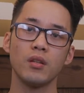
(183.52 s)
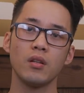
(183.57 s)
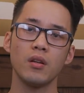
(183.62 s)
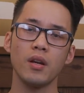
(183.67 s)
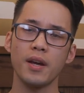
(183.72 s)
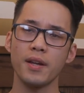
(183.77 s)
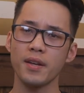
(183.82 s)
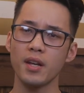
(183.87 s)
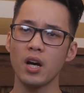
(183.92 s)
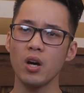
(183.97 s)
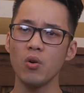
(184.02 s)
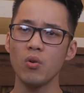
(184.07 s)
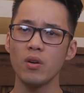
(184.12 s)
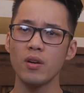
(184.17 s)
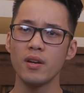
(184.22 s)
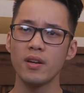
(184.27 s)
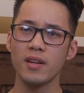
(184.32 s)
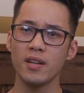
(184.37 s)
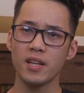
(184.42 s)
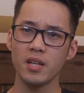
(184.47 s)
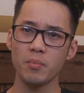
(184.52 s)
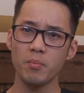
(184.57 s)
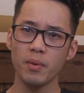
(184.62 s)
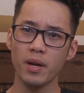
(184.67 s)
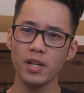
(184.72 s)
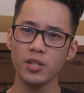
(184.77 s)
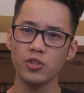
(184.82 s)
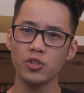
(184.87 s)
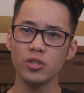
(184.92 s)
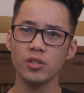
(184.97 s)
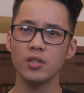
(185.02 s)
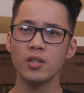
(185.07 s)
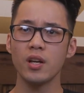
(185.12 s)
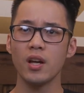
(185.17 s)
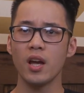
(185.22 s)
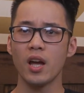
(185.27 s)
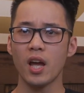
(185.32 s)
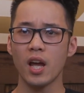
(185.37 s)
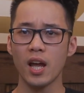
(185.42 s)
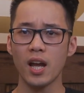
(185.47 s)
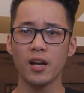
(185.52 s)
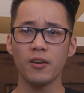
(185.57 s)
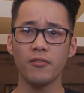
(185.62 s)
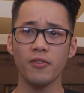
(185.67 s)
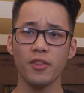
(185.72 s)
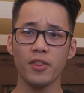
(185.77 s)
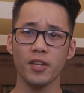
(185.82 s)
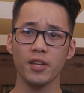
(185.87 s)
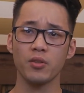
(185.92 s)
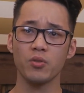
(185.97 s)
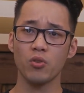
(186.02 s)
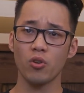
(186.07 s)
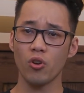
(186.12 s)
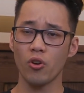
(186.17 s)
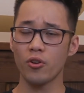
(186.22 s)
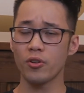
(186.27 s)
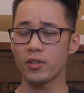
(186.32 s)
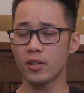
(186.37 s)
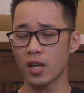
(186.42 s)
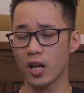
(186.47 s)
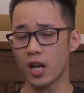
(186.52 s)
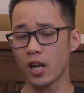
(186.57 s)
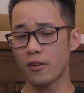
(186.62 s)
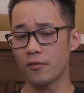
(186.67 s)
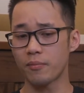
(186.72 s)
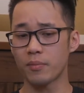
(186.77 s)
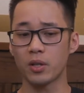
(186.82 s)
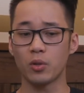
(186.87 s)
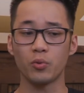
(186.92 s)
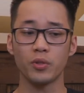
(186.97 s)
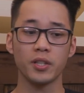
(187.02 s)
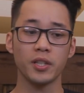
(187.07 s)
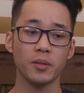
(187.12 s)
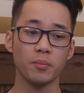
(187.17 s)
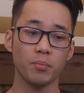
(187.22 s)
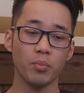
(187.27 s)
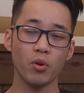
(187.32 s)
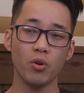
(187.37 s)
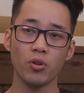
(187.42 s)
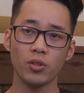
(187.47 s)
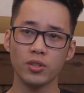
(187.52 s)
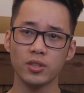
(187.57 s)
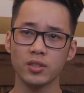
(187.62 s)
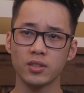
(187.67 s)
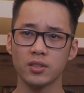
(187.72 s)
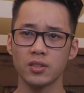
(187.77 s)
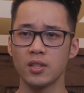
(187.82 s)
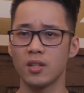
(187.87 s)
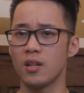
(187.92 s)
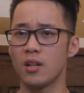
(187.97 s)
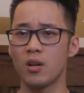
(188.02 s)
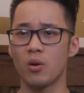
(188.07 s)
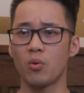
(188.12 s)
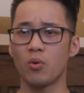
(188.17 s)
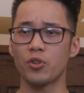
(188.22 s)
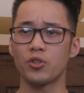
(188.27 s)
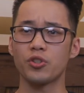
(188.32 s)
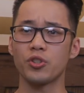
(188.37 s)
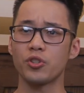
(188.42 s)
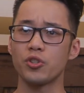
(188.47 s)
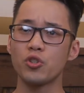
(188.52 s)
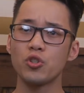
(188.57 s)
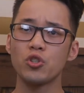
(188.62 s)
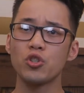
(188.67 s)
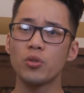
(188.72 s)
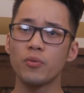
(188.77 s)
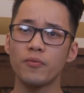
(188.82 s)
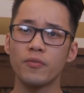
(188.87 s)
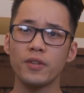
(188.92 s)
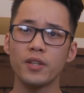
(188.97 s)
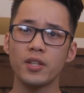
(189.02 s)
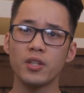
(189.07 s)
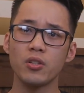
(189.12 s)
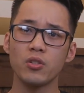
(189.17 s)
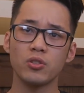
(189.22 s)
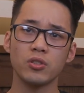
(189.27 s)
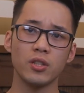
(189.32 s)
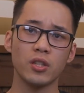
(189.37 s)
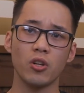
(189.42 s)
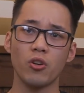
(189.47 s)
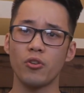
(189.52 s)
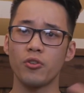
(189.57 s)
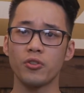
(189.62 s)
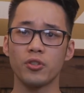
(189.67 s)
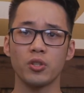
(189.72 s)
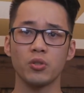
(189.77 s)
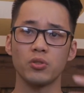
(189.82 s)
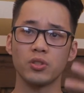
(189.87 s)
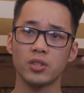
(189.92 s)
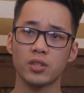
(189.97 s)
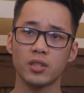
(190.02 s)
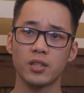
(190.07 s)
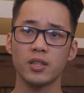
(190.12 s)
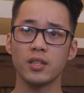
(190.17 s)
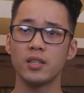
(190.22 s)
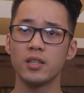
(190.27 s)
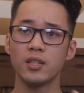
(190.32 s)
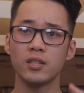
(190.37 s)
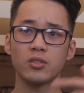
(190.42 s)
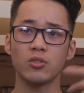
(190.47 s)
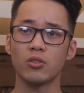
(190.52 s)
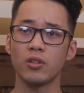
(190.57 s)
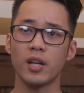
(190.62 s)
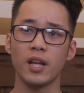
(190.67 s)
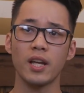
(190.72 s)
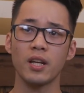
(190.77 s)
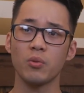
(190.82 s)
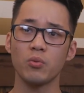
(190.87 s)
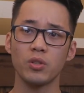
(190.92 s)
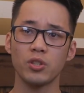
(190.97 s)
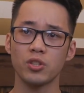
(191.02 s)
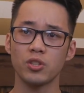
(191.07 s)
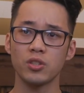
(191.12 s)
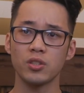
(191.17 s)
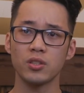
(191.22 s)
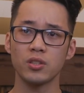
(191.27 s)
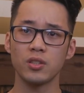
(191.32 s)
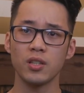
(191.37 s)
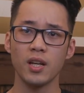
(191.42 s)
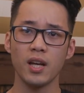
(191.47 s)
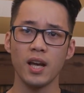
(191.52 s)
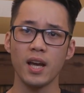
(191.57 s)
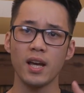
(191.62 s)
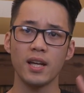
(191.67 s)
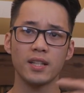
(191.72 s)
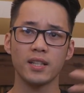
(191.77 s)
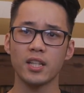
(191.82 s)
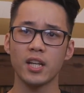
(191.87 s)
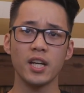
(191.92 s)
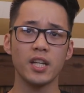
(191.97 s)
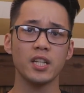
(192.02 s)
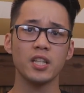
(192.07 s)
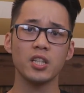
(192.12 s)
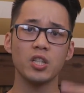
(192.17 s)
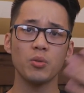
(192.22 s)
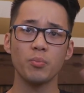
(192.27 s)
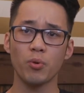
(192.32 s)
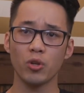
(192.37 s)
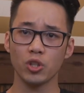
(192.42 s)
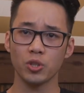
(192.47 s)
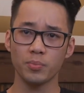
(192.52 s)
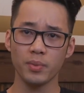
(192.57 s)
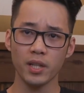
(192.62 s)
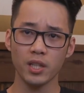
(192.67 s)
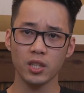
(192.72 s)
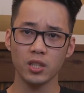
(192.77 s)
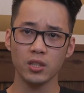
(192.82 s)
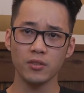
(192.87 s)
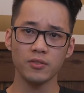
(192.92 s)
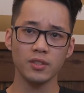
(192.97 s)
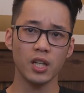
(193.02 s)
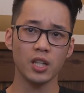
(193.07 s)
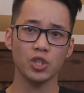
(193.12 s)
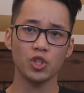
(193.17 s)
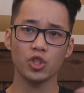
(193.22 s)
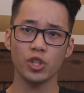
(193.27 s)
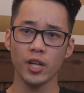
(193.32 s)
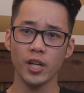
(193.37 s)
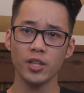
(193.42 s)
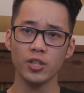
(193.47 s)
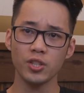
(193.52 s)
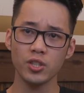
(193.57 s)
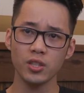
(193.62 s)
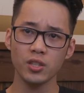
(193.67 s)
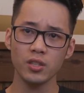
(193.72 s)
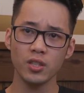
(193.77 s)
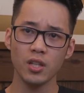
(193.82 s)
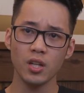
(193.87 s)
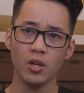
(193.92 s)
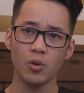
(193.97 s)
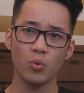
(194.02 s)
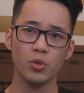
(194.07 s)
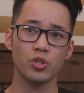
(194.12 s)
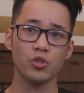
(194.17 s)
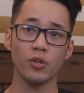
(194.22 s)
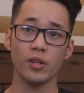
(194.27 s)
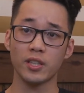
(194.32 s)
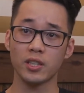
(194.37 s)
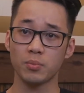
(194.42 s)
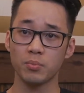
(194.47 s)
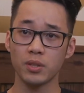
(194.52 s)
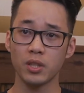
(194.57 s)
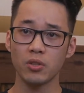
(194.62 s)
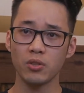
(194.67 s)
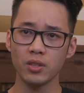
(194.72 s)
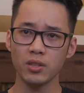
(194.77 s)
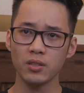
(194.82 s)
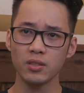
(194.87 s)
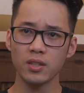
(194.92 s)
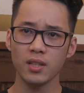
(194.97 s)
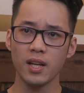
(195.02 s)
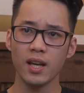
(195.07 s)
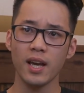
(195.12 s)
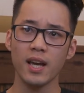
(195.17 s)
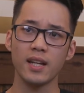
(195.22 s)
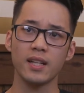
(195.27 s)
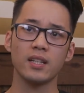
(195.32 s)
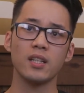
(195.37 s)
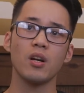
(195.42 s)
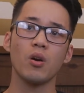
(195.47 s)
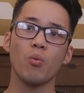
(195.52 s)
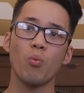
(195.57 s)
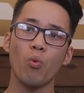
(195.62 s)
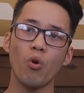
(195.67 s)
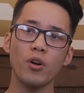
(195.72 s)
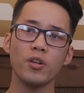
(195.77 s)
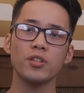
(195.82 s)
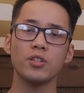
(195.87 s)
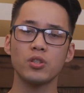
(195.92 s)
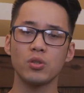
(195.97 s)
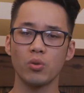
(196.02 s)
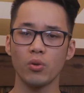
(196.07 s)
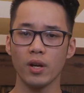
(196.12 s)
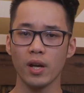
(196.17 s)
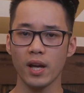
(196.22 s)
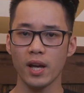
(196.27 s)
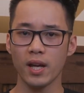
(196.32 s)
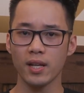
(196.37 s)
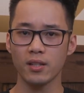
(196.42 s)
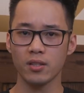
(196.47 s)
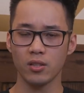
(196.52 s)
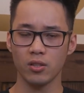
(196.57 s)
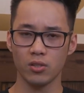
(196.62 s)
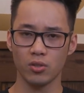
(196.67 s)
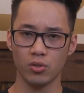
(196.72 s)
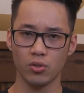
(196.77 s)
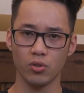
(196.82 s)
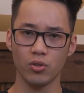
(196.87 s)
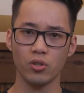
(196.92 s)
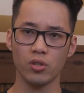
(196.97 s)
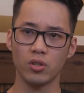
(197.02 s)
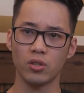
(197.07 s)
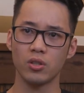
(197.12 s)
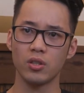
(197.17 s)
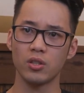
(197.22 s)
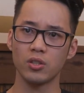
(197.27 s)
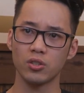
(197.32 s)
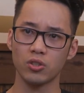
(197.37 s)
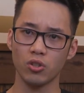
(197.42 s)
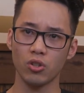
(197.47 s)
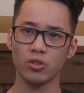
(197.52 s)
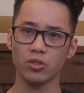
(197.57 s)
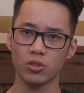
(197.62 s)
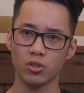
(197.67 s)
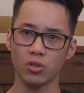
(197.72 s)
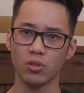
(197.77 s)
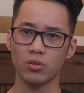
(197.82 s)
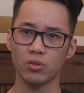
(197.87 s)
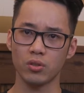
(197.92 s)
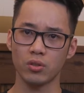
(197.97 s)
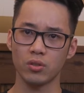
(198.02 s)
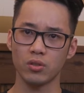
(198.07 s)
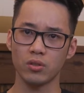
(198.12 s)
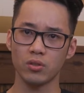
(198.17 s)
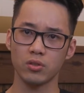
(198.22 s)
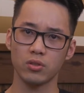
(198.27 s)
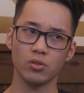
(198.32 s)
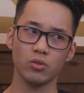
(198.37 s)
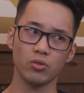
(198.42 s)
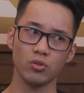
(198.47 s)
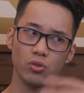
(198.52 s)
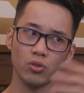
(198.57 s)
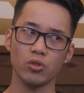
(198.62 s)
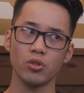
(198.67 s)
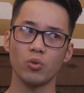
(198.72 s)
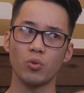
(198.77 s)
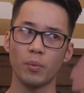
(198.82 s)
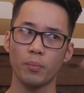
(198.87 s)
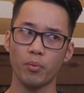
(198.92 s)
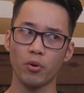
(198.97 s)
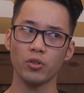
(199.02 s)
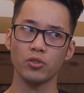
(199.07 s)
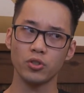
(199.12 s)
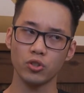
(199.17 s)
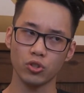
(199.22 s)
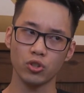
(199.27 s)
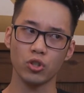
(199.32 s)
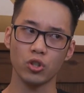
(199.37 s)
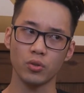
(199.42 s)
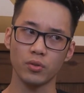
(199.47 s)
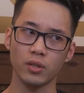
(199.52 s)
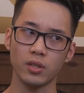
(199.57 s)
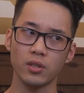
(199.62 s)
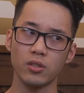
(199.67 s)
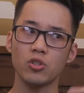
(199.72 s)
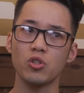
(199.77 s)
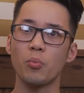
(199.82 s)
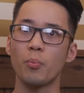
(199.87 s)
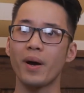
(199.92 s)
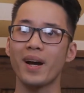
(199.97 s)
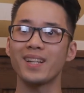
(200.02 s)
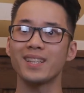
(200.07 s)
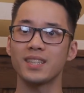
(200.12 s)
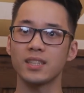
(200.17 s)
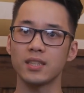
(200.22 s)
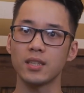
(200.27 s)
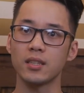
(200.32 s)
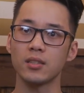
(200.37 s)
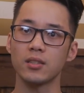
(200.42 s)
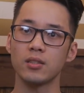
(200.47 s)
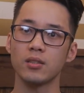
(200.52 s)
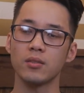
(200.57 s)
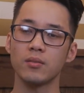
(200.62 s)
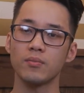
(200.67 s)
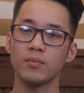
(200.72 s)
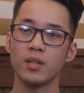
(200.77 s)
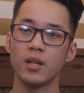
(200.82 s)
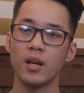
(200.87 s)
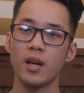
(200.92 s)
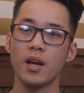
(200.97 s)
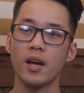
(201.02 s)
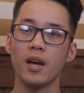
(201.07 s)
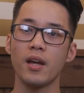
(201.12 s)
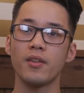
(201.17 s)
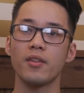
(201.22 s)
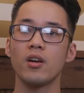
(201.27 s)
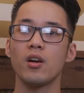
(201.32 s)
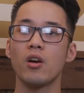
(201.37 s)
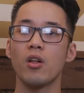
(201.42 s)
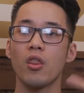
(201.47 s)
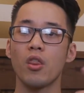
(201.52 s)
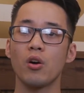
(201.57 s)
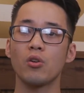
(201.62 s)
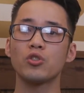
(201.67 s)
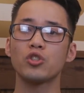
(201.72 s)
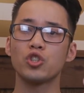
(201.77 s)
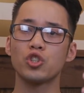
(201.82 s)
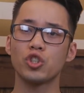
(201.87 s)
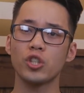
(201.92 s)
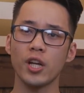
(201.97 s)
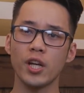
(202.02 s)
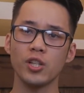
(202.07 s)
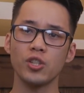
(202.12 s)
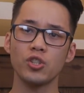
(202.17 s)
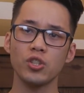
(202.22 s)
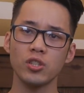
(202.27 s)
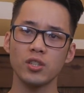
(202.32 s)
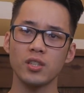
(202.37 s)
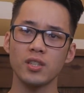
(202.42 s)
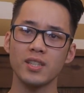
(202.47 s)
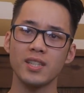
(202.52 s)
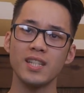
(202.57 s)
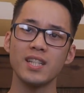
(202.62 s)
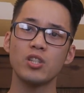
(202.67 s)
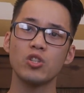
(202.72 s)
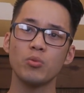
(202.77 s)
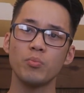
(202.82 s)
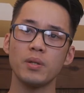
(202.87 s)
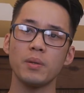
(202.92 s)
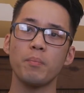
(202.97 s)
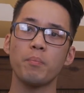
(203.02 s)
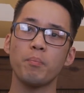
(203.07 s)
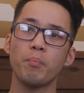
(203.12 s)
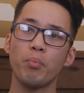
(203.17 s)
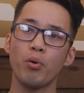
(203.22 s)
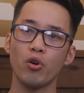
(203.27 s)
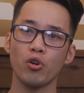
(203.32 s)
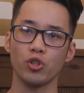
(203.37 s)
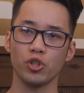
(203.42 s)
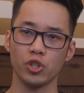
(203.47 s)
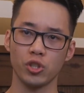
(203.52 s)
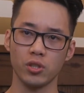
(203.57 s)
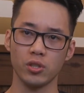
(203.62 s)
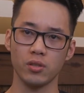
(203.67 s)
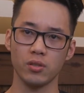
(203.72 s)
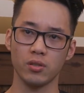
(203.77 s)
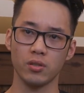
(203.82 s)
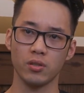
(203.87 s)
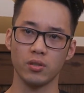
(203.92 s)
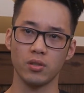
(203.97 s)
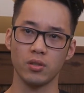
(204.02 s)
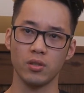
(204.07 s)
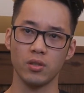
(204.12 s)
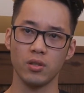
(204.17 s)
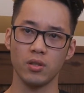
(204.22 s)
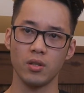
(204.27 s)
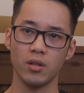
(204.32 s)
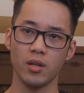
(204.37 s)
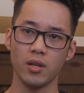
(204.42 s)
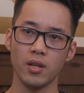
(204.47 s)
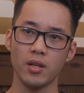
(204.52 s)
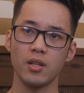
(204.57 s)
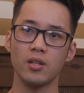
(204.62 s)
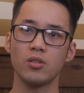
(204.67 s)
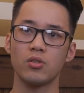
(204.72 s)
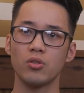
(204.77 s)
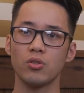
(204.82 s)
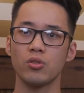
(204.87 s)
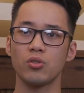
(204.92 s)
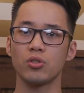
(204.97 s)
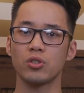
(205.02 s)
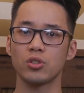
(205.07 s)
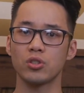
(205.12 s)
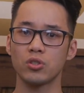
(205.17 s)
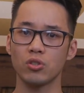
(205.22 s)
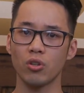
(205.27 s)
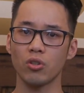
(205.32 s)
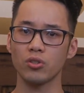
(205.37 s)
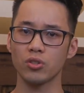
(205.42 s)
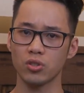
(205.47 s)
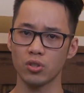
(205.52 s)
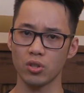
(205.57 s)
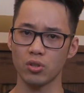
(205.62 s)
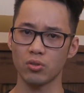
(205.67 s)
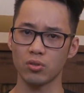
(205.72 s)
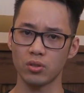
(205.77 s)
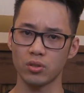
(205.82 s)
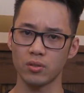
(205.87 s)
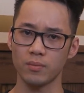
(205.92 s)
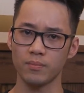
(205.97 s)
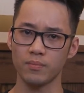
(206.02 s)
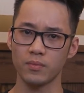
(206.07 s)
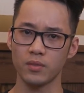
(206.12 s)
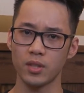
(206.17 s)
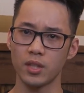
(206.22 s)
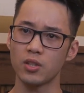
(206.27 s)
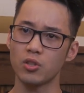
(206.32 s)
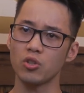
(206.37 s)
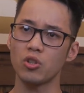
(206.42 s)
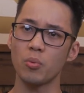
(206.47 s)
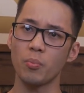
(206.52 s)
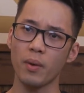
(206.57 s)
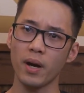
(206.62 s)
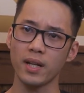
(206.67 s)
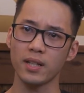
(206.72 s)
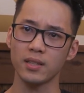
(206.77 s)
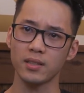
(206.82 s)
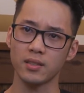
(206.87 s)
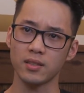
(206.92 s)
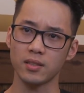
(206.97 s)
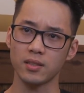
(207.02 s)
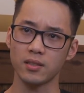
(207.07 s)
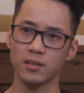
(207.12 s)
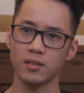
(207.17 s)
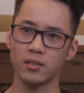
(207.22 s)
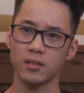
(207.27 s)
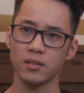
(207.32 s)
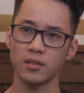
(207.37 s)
And now imagine everything you learn in life by reading books, watching YouTube videos and learning new skills on languages and gaining new perspectives are changes which you experienced and want to add to your source code, so to your repository, your mindset. And those changes need to be pushed into your source code, into your mindset.